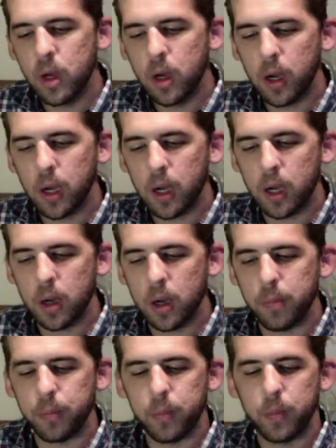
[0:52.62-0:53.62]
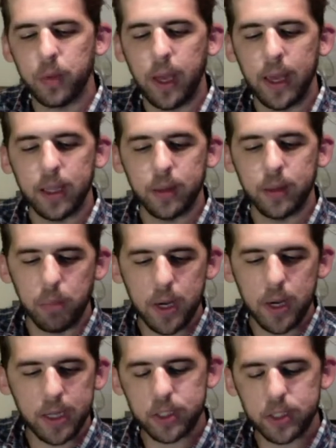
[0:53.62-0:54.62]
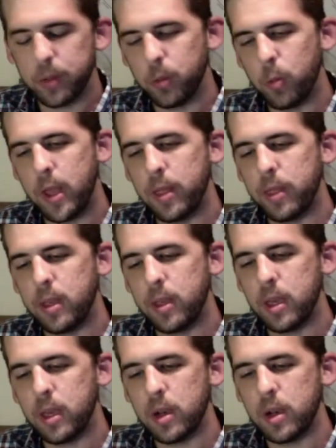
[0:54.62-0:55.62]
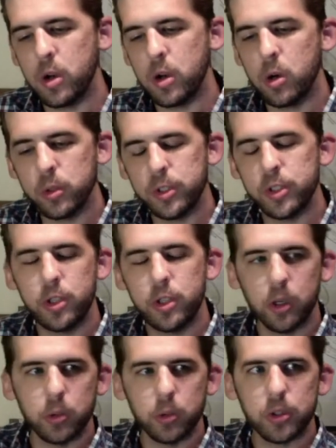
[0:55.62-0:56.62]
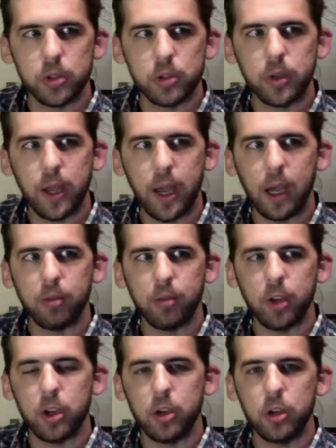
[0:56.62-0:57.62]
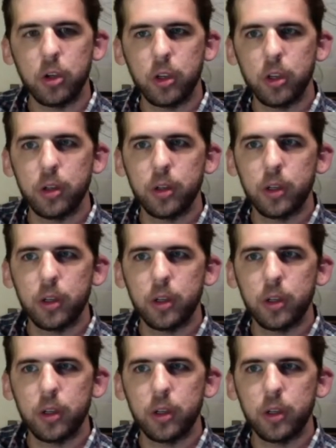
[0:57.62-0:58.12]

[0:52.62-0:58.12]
But when the nodes don't have a good,